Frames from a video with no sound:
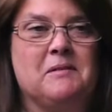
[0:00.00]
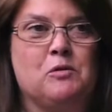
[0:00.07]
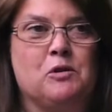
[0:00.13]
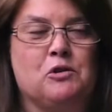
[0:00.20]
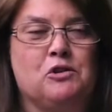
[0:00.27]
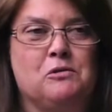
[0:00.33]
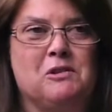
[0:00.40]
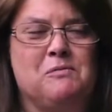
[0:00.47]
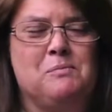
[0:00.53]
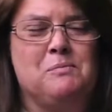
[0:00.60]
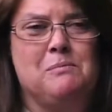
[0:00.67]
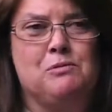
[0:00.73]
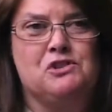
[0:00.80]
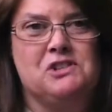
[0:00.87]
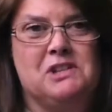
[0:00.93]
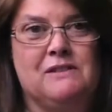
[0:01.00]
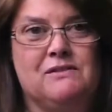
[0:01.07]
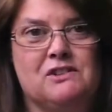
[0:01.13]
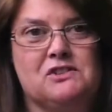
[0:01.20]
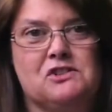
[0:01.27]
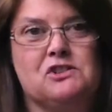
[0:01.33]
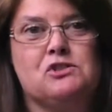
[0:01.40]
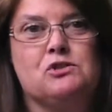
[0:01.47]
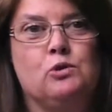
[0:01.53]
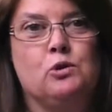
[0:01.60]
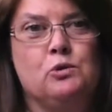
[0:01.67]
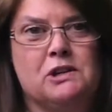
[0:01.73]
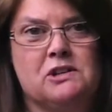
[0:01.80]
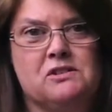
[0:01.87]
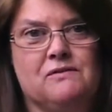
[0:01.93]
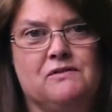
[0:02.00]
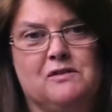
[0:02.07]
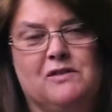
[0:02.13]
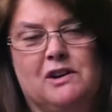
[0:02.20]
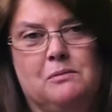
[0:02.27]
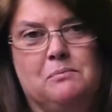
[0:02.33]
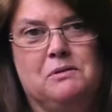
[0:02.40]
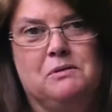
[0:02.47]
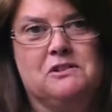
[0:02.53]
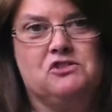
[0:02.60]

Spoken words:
what could have been perceived as the slowness of developing